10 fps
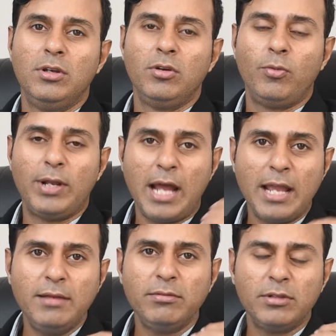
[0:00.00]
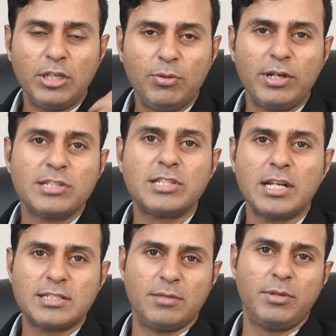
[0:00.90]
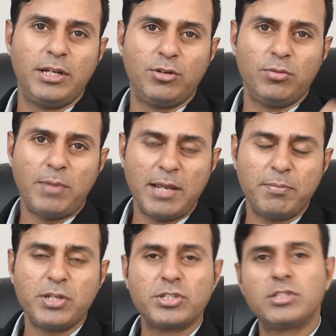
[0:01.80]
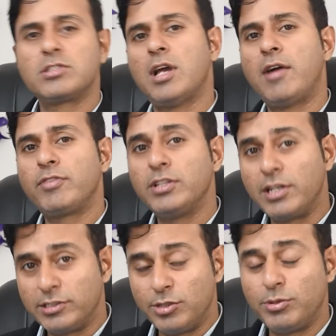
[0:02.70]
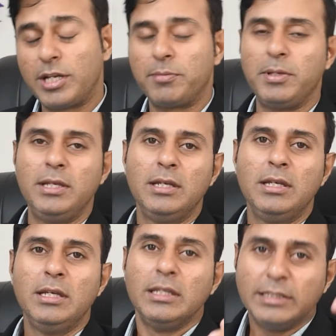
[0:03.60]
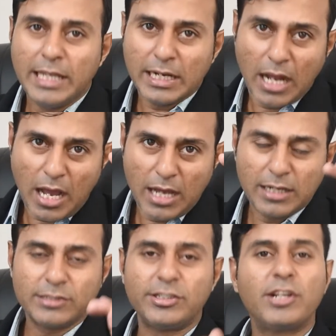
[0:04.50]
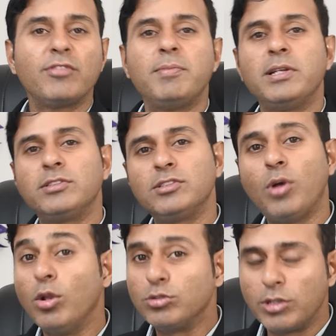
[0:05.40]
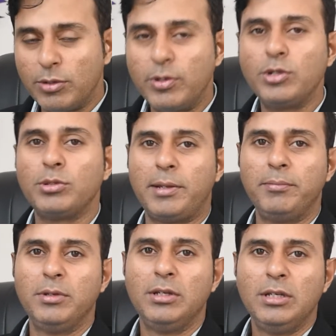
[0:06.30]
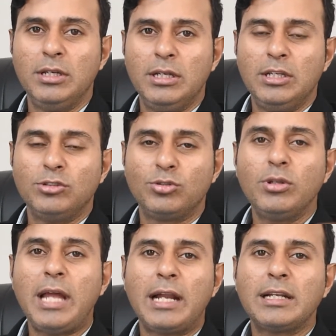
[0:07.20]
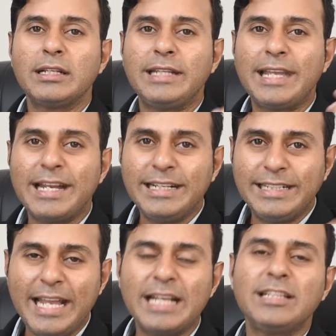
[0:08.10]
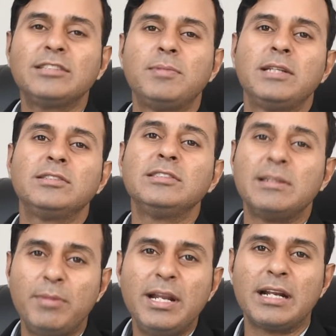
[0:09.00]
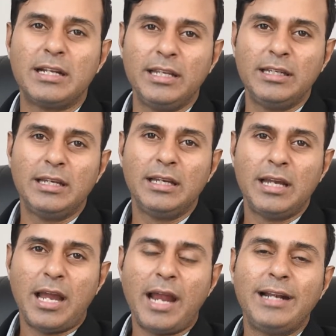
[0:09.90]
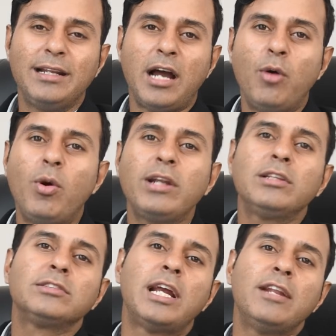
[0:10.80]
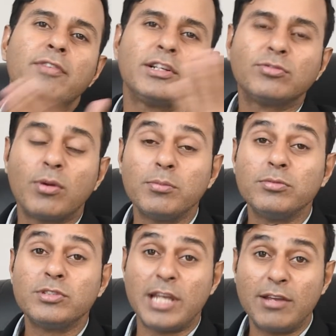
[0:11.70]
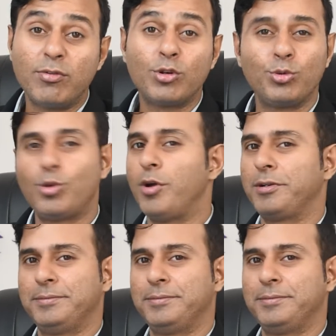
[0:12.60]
When I give a discharge summary to my patients after they receive therapy, there are a set of medicines also given to them so that they can take these medicines immediately and avoid the side effects from staying for too long.